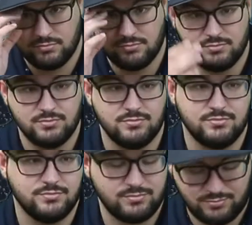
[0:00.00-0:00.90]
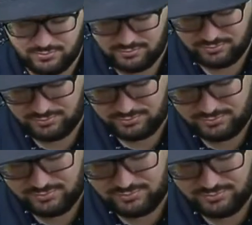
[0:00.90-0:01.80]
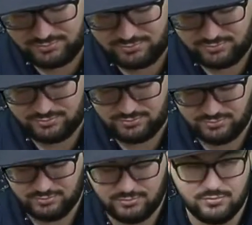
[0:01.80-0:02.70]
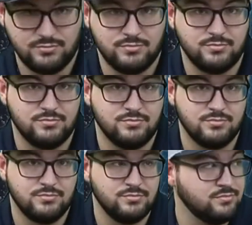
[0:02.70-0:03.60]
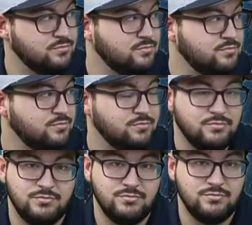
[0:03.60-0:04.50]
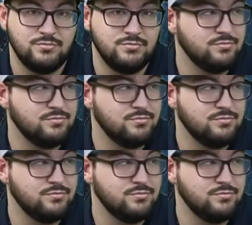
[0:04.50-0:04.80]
[no speech]